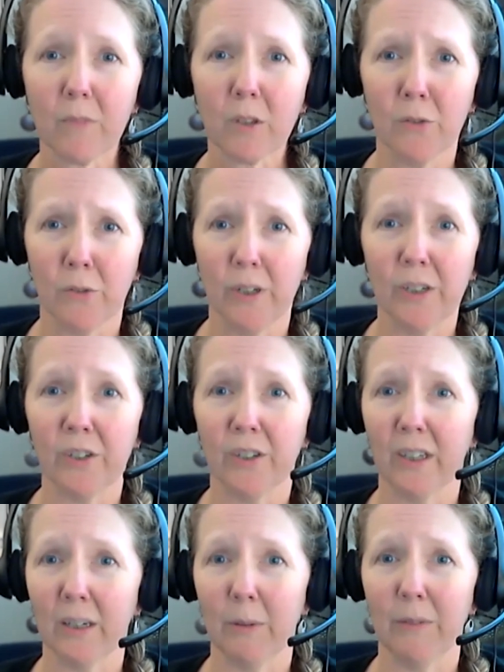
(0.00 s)

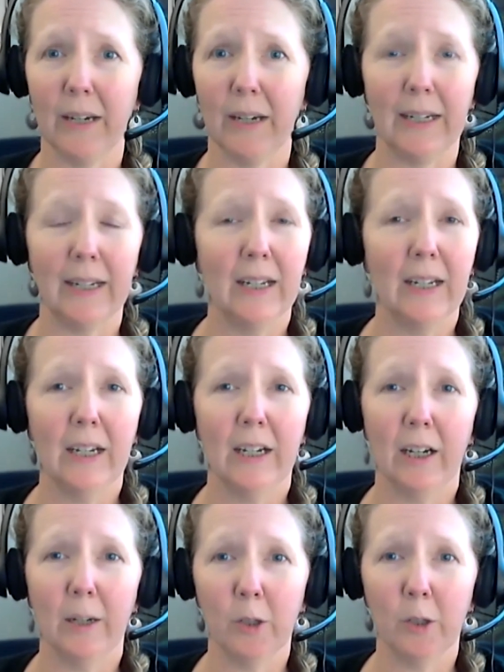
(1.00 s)
traditionally, we've had
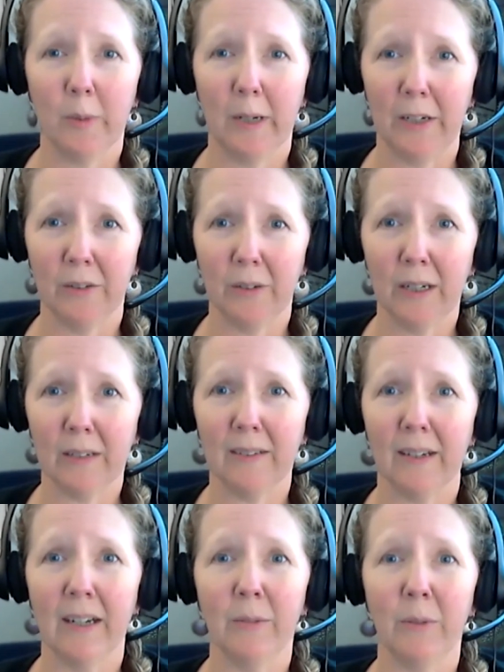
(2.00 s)
aluminum
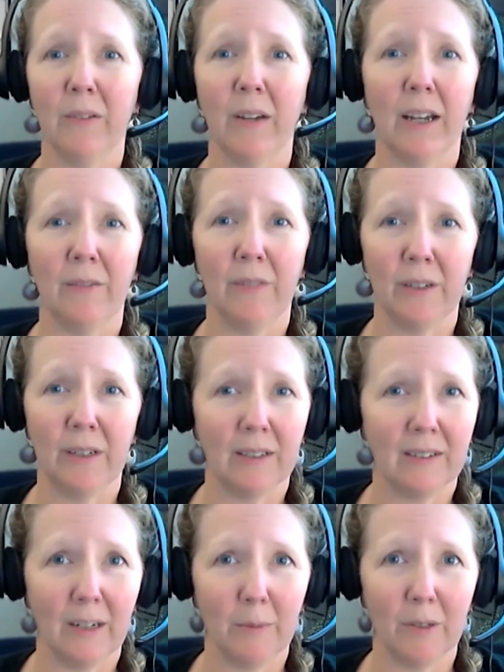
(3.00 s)
hydroxide. We've had various
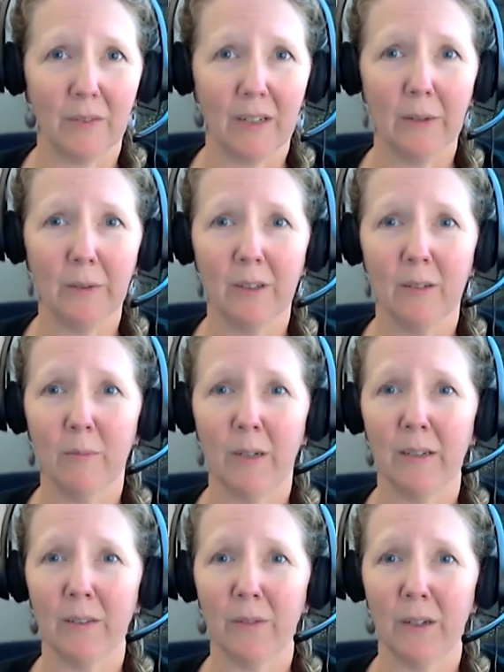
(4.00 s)
types of
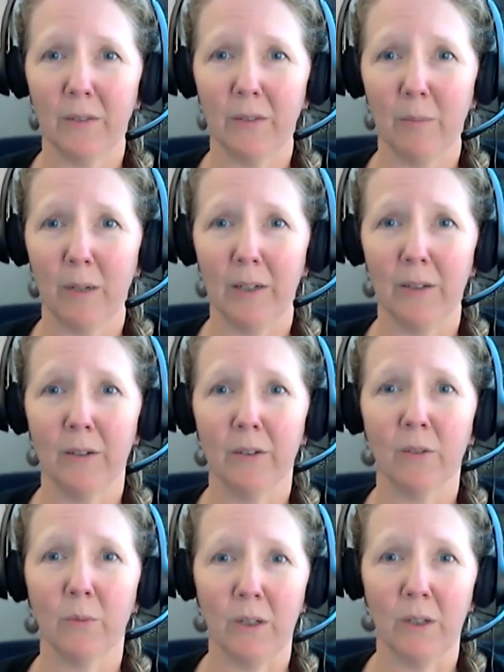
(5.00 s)
calcium-based phosphate
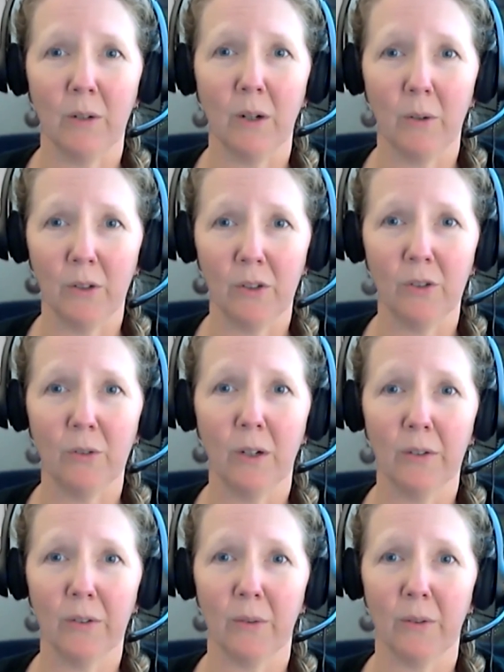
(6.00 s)
binders. We do
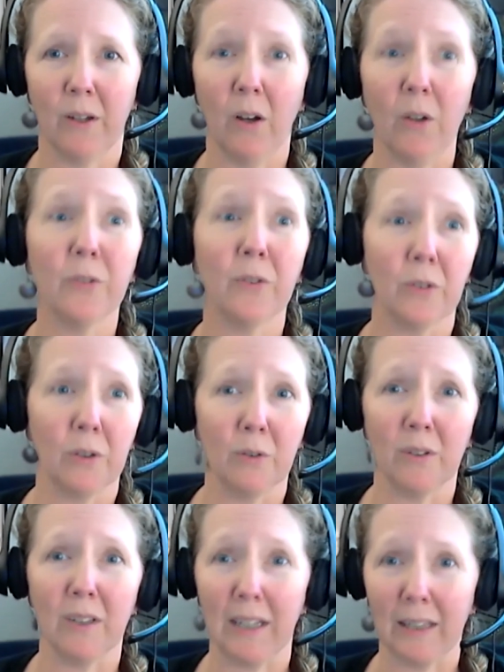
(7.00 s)
also
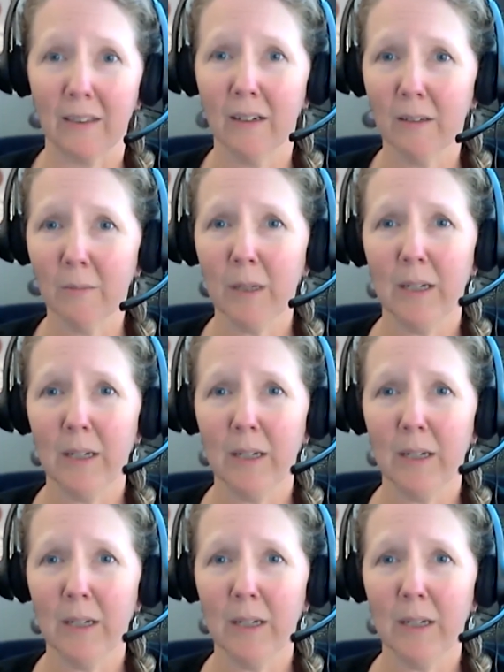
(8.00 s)
use lanthanum,